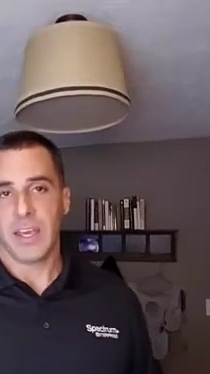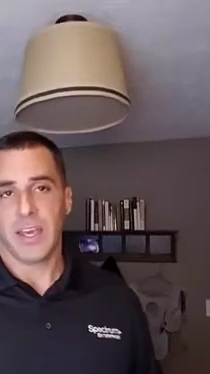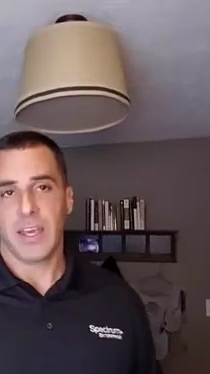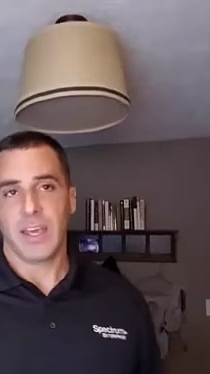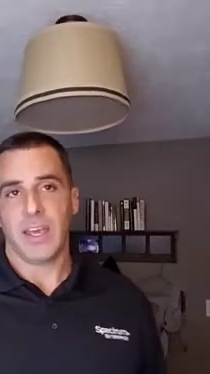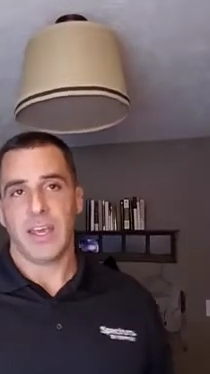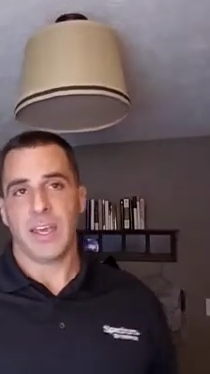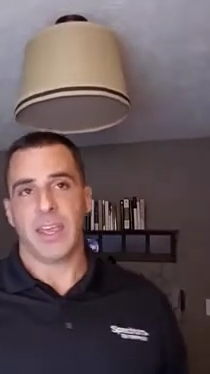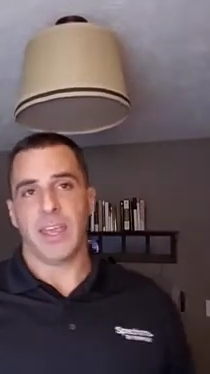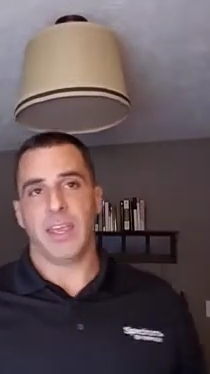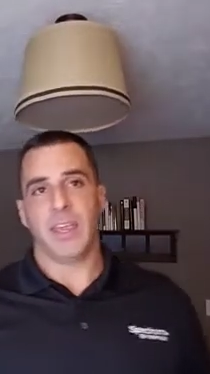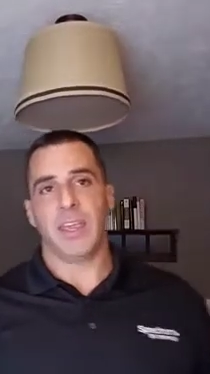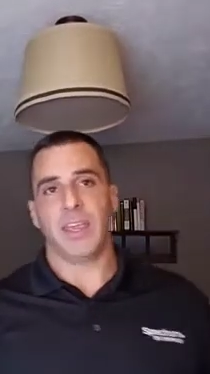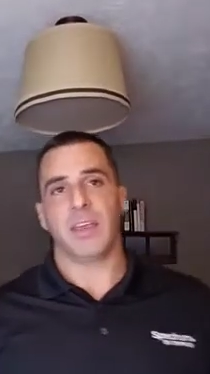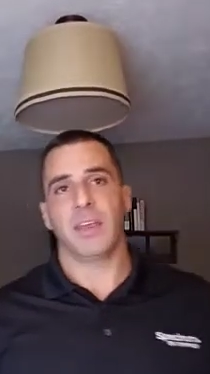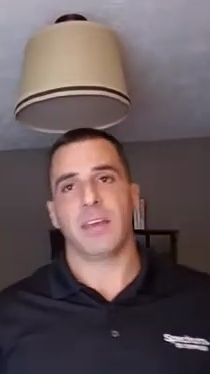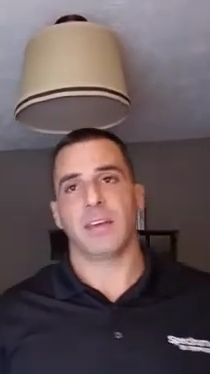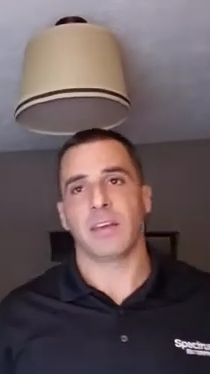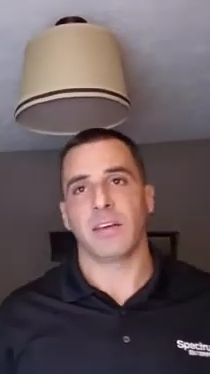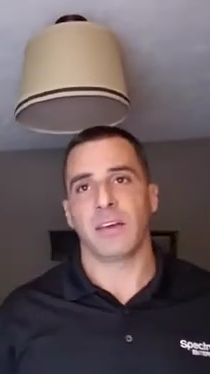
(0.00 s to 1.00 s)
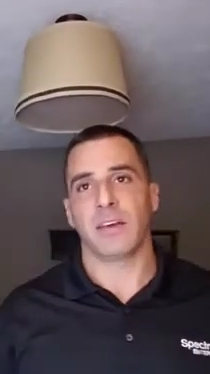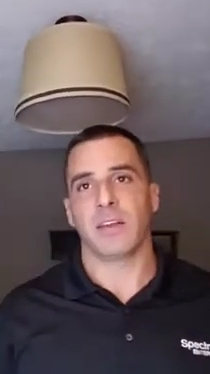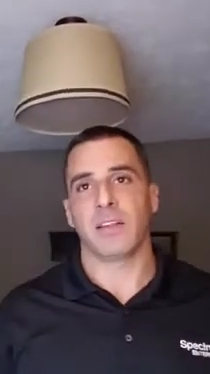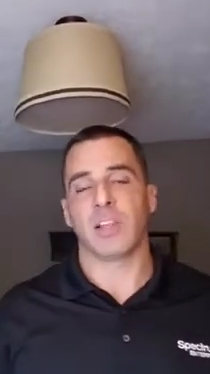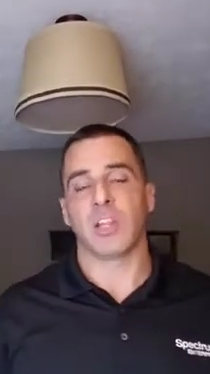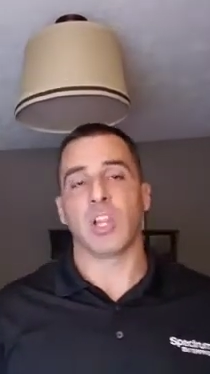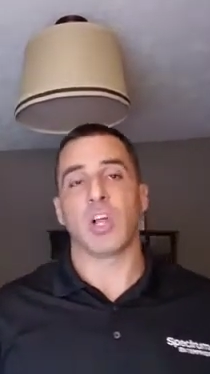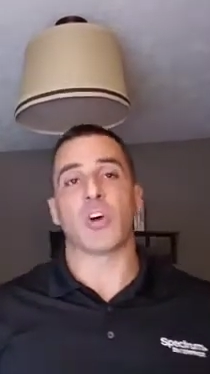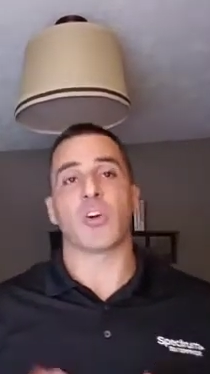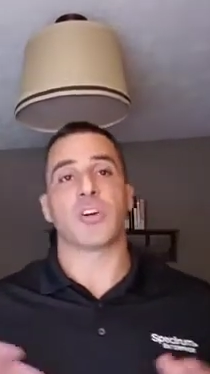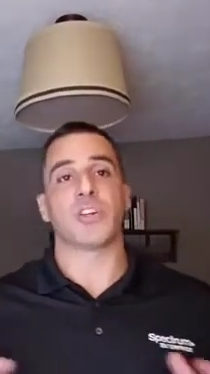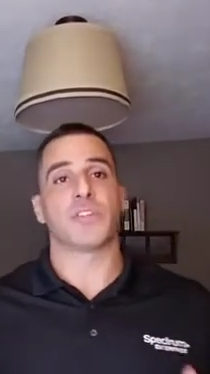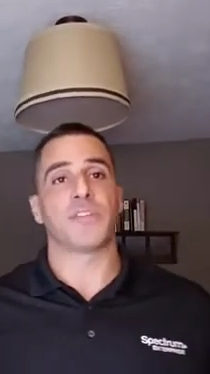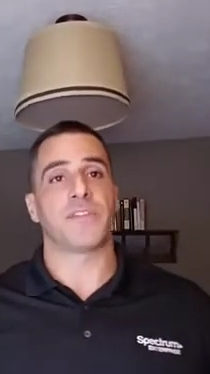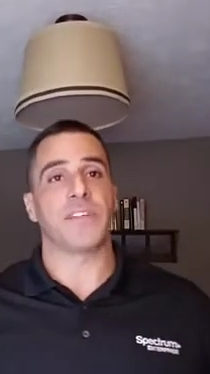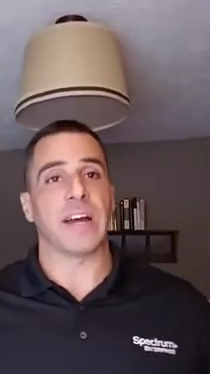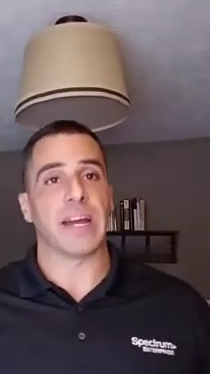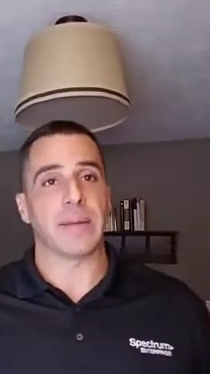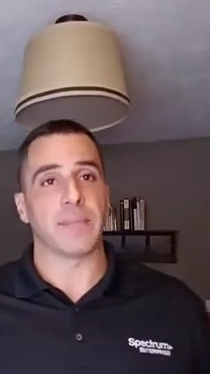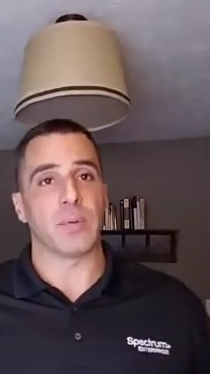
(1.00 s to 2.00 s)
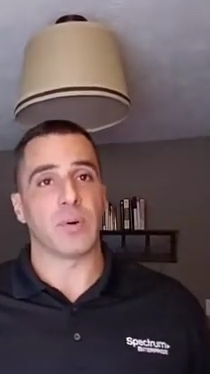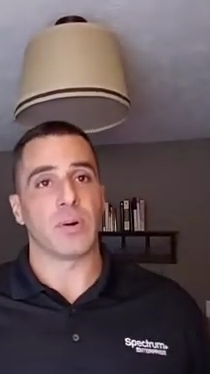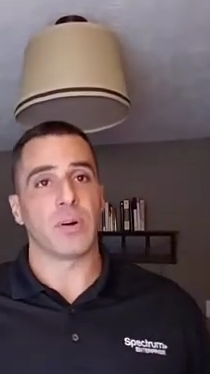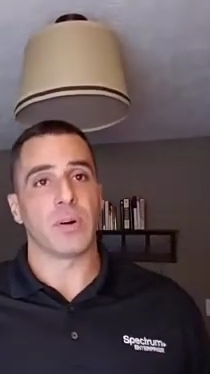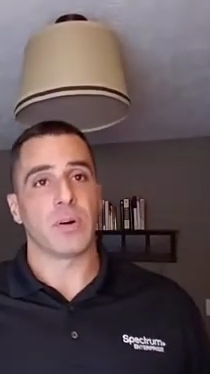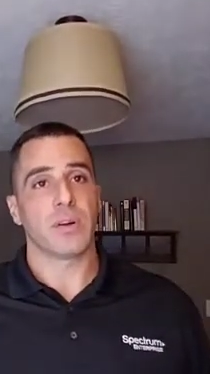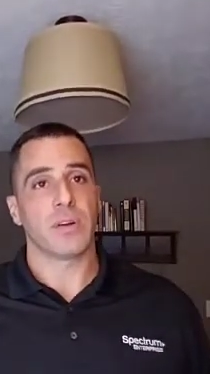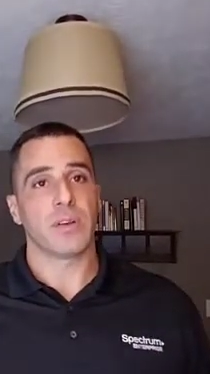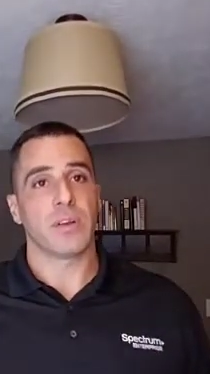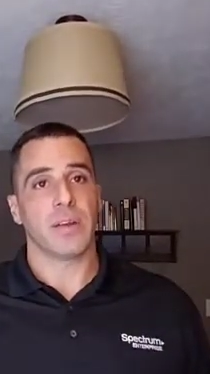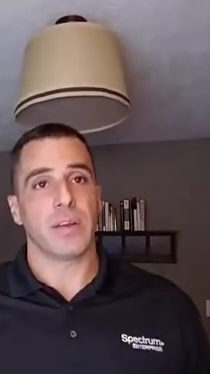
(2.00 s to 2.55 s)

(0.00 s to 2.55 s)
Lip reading: a large fiber